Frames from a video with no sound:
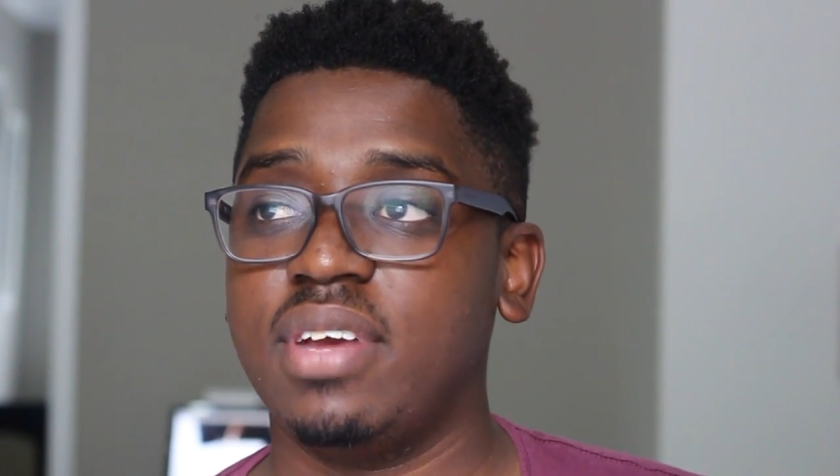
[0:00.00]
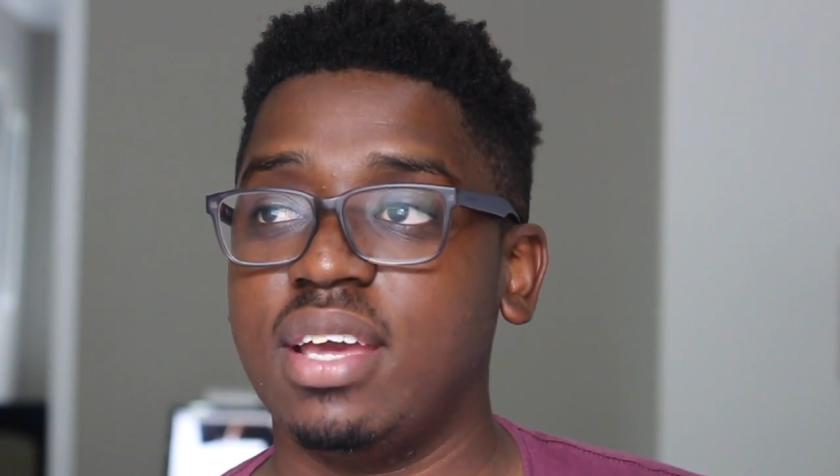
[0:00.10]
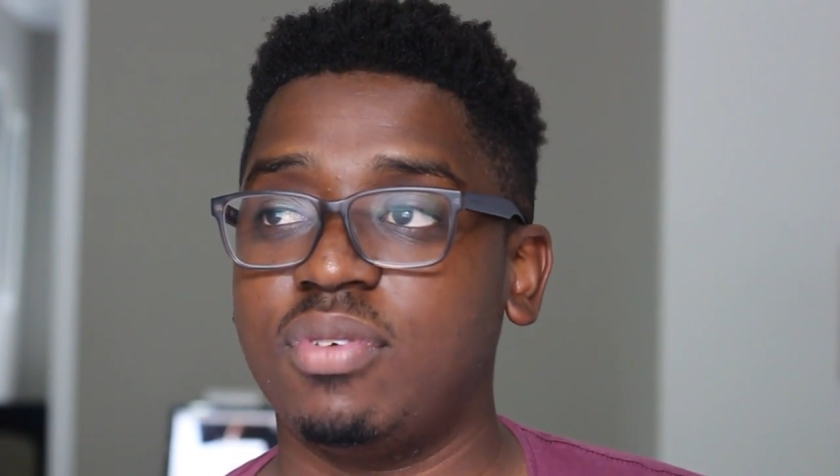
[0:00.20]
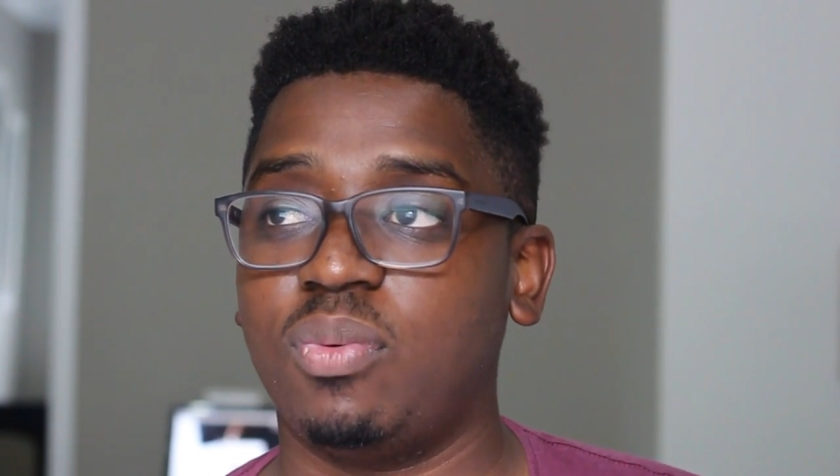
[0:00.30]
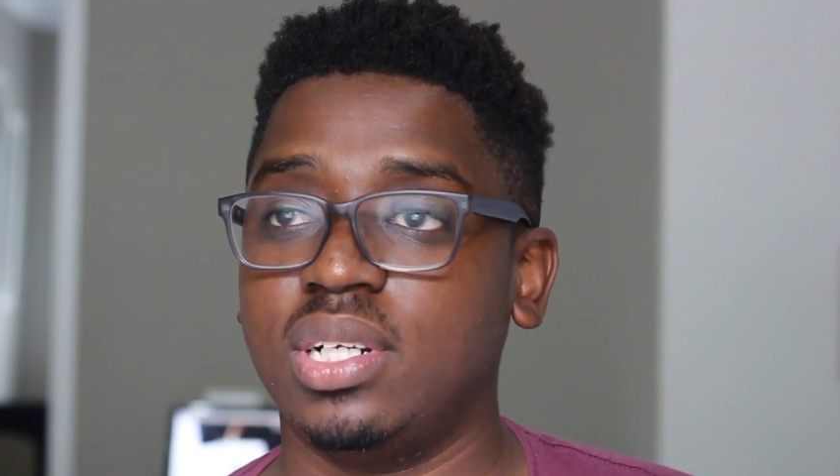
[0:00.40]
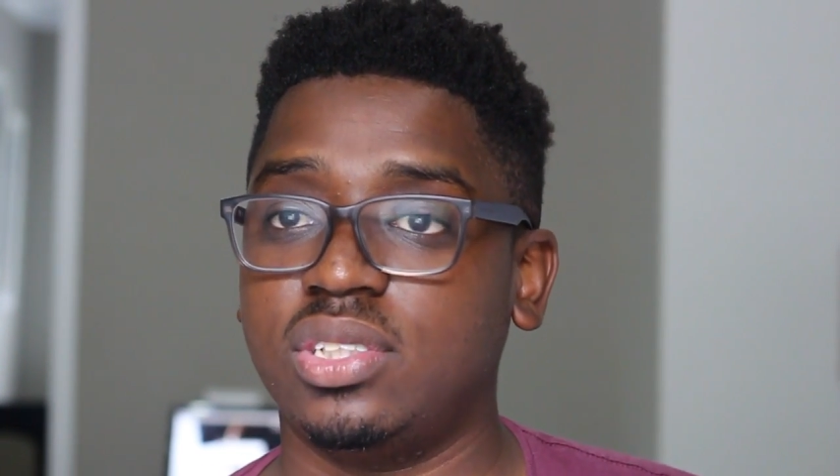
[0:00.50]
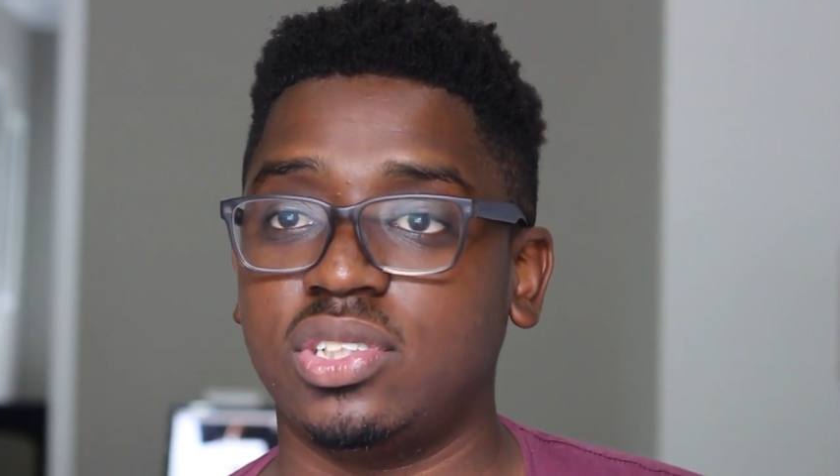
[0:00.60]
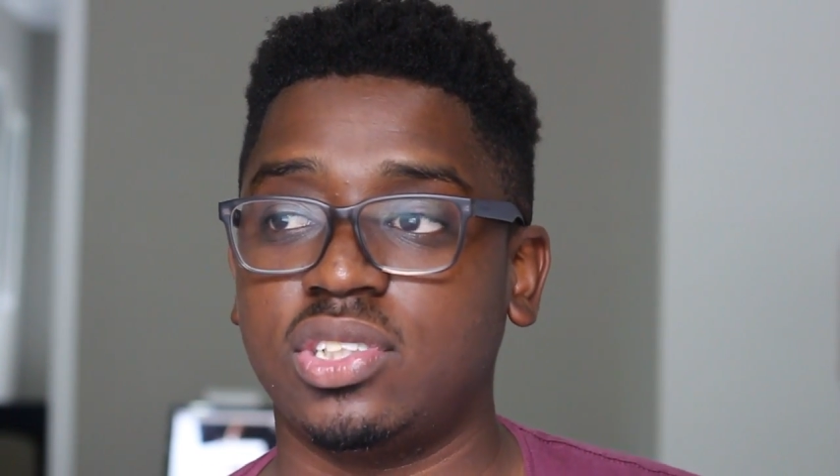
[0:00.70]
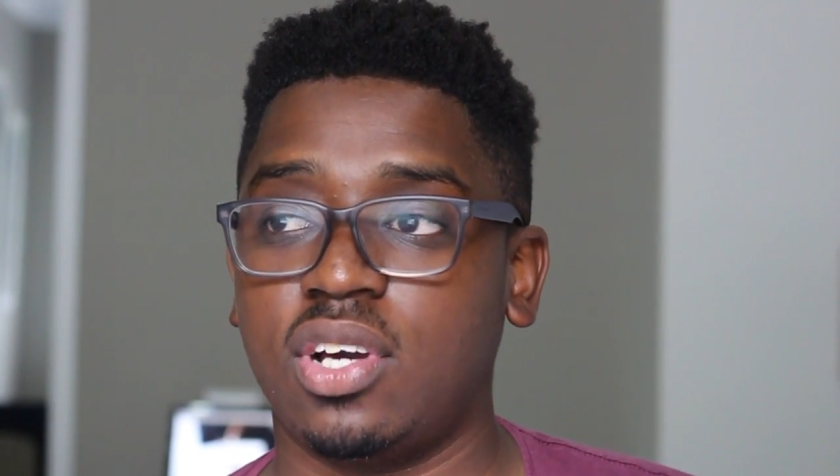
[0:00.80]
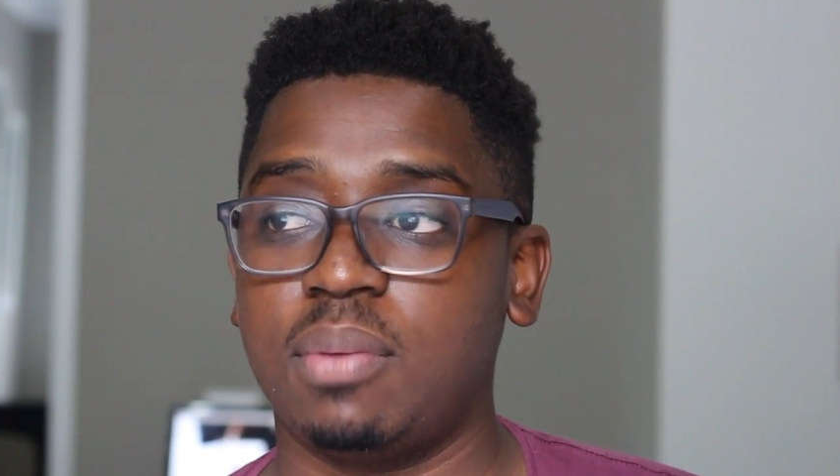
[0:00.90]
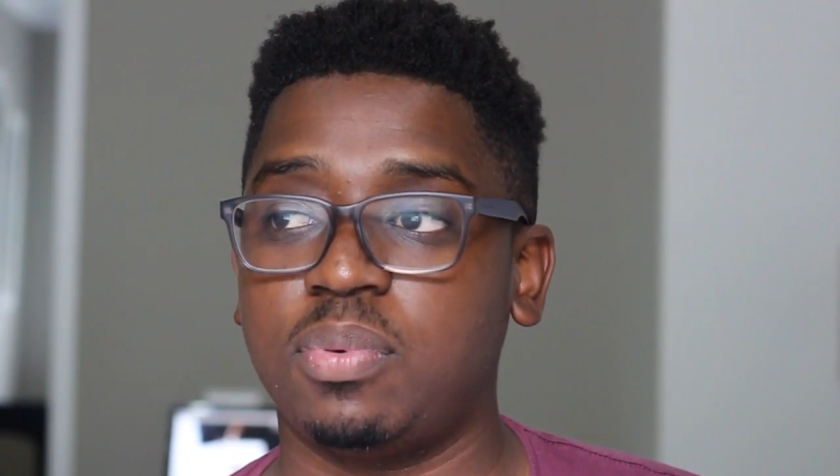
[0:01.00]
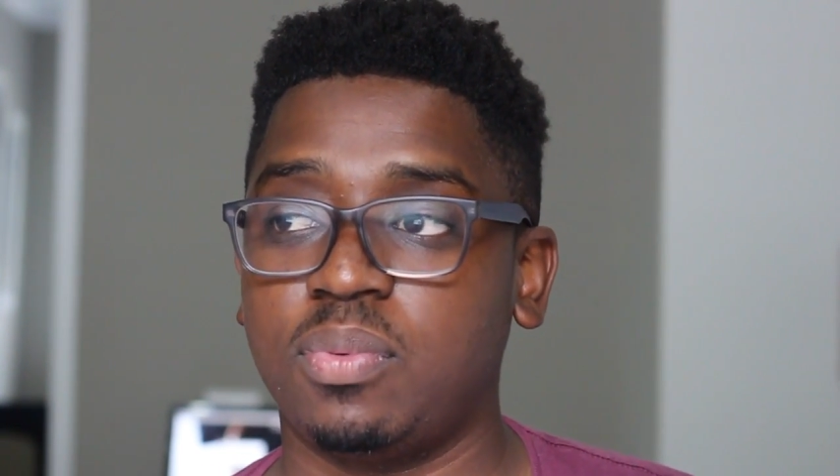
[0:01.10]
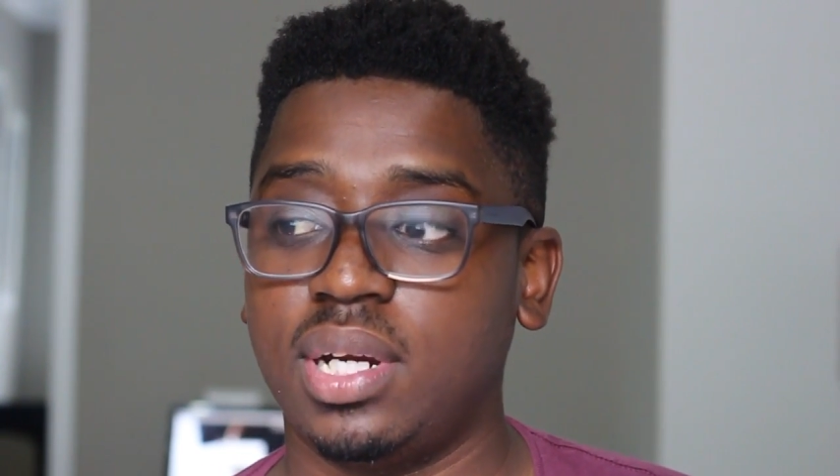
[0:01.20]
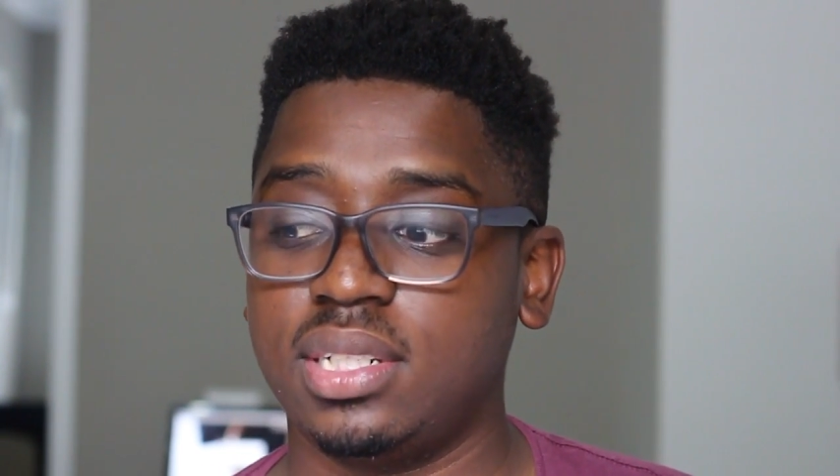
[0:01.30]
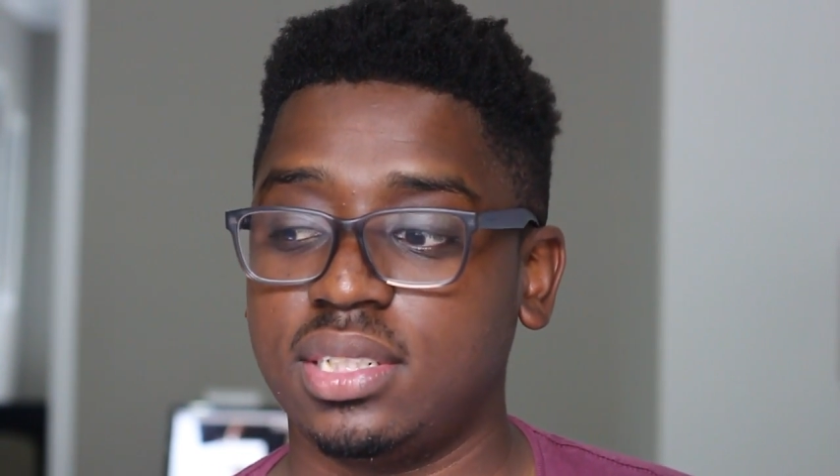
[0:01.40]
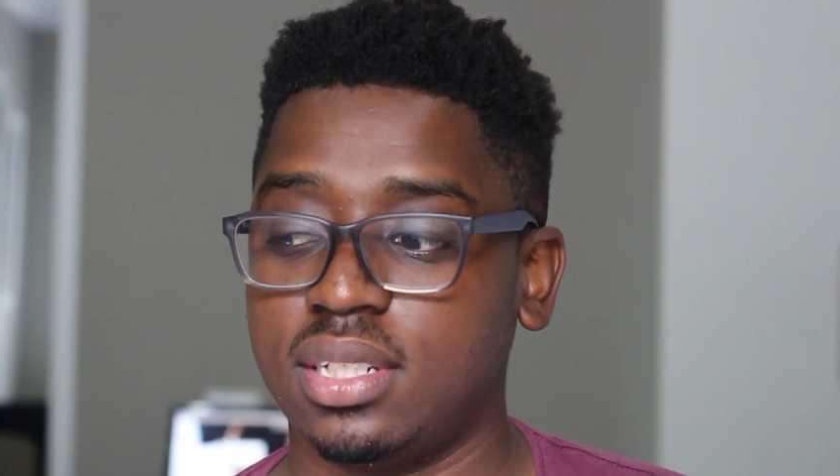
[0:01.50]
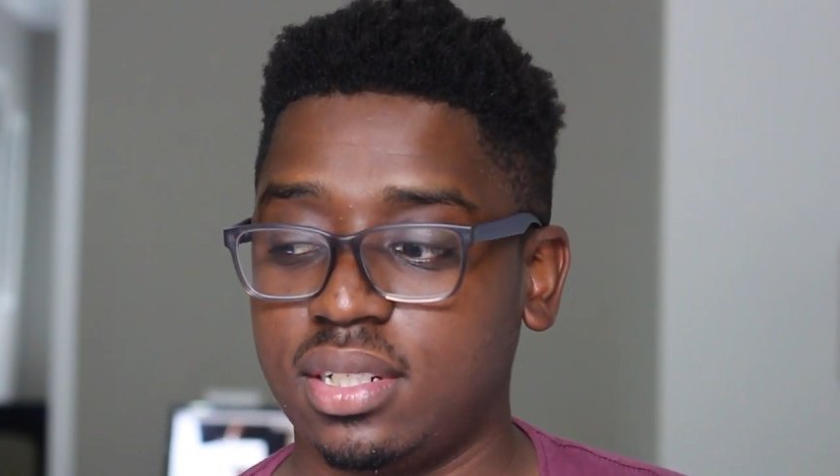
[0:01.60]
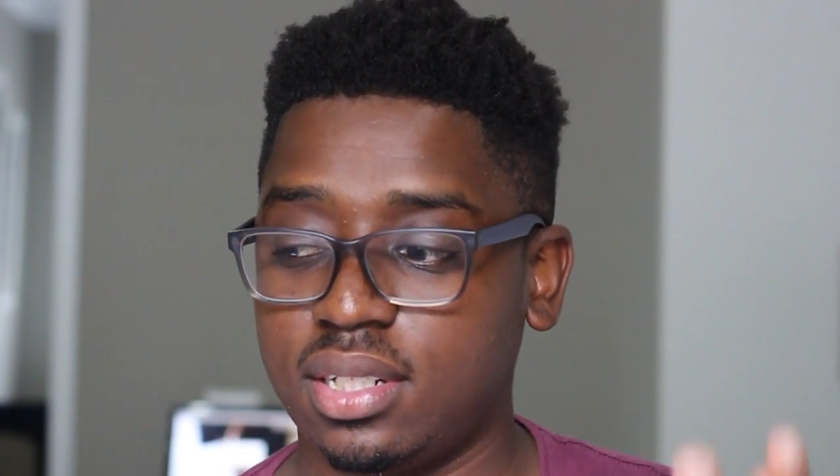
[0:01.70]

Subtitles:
ever want to stop what